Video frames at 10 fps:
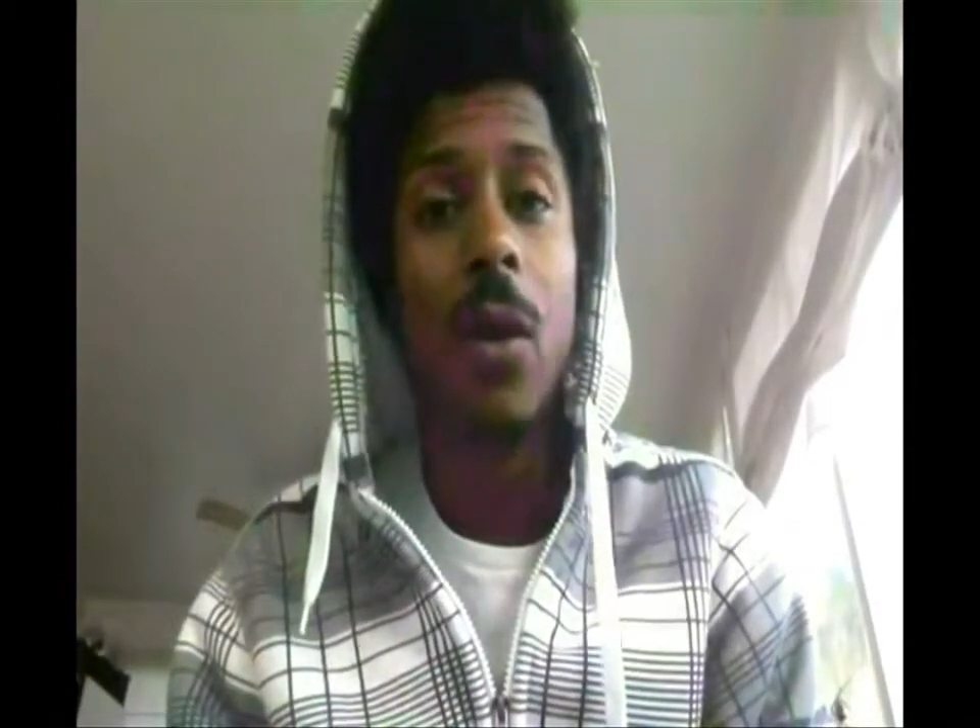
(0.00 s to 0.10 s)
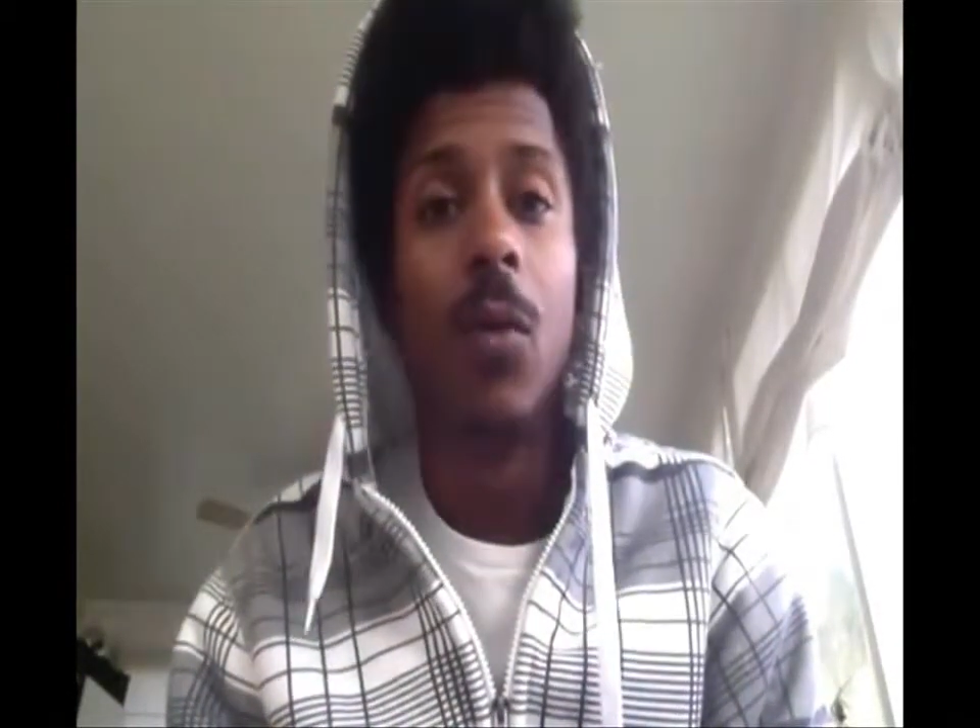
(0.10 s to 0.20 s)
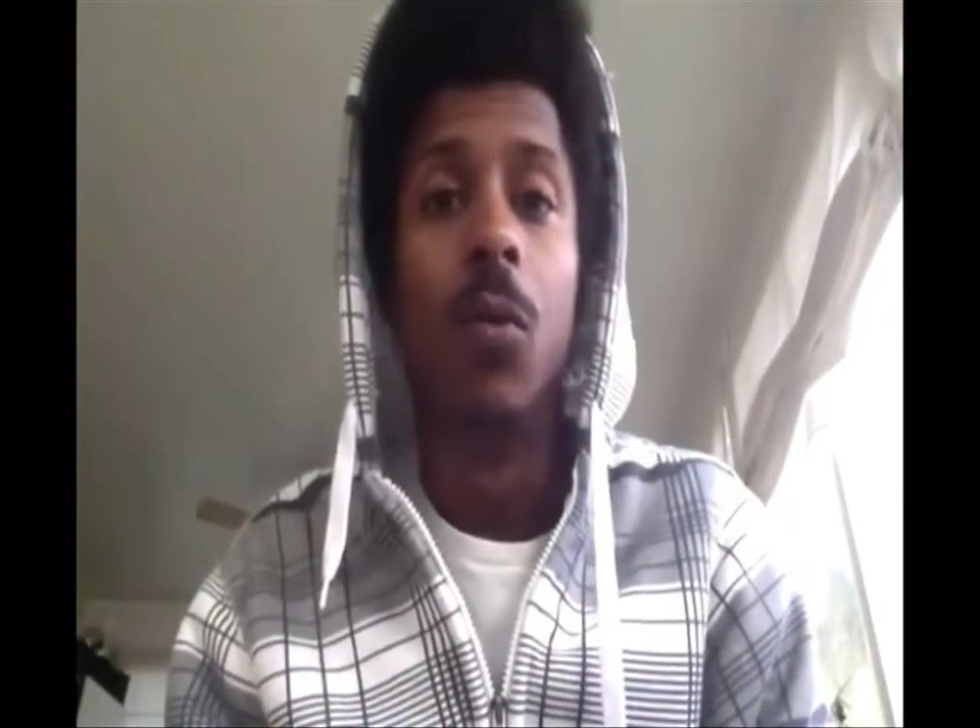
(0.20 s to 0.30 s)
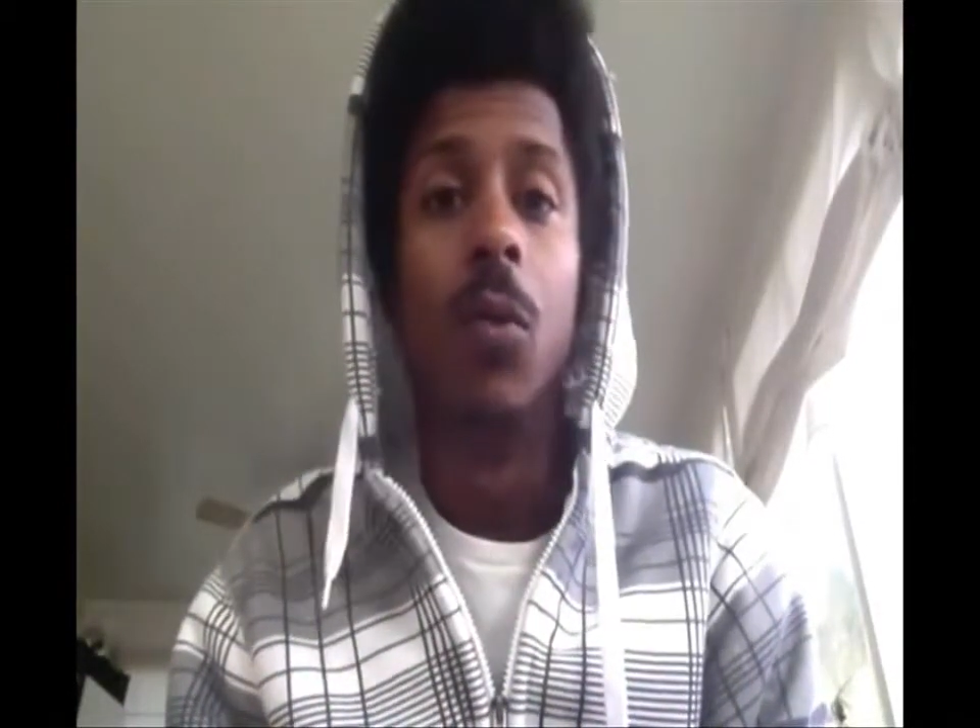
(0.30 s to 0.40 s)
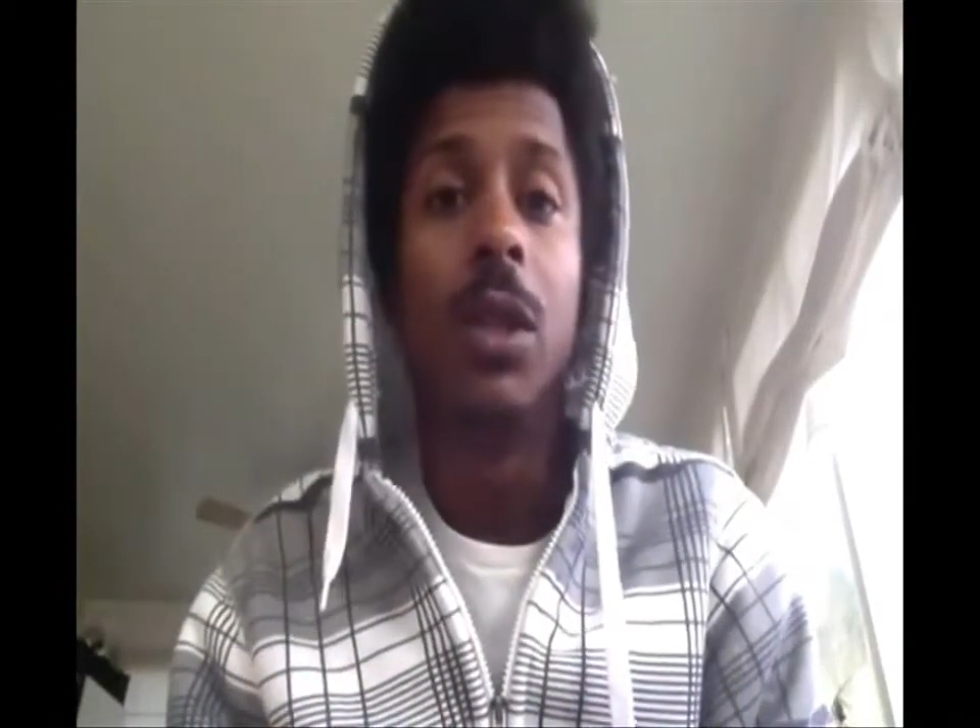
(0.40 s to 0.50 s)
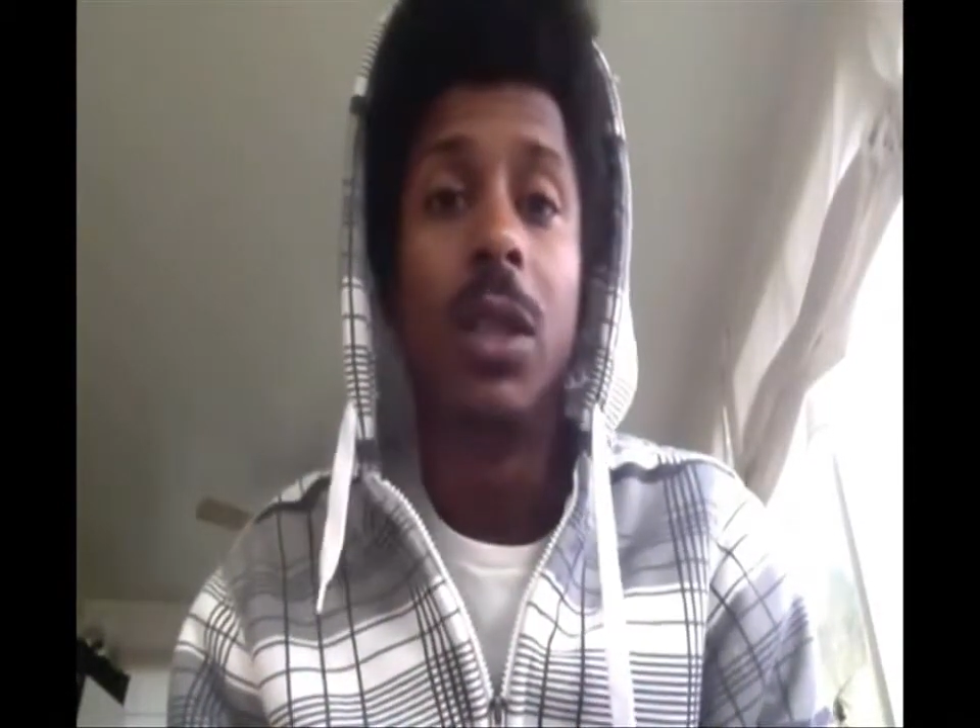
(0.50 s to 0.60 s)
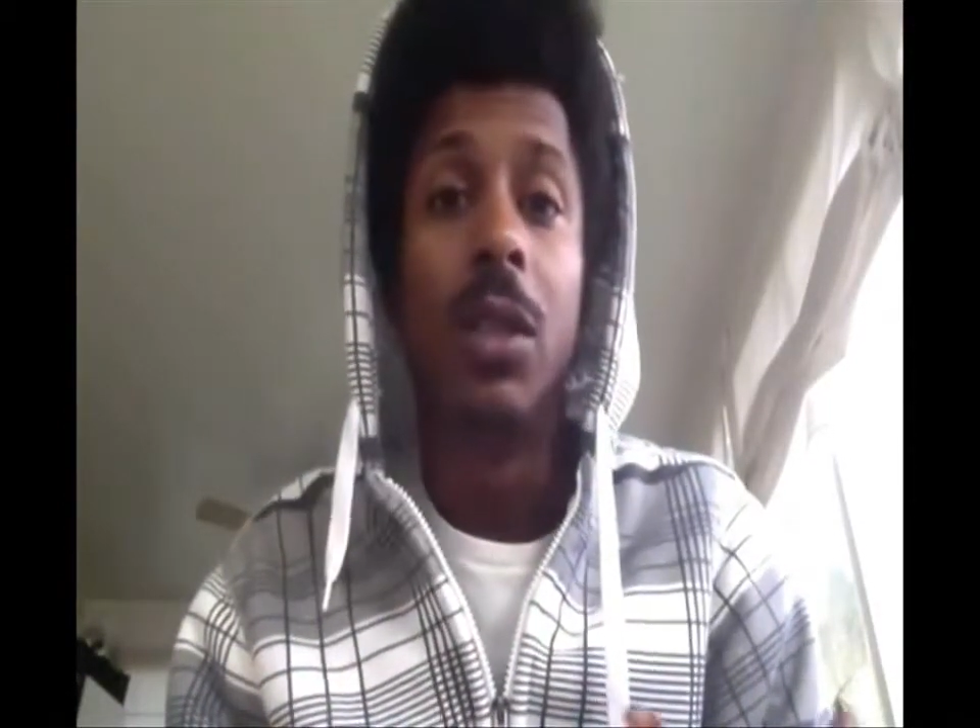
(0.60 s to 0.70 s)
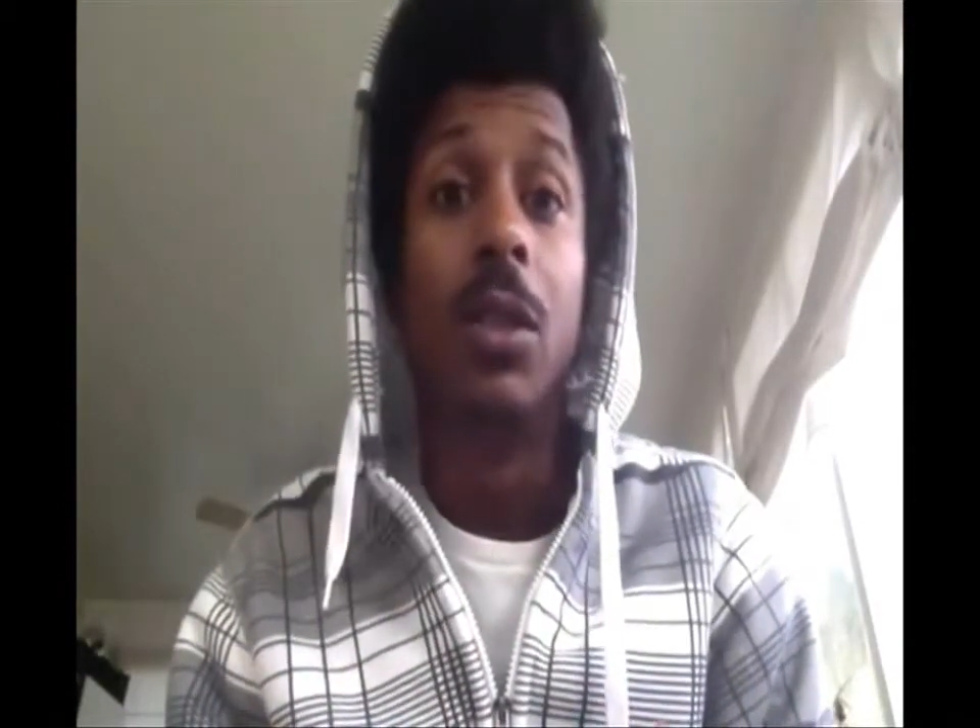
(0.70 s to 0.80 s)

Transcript: a really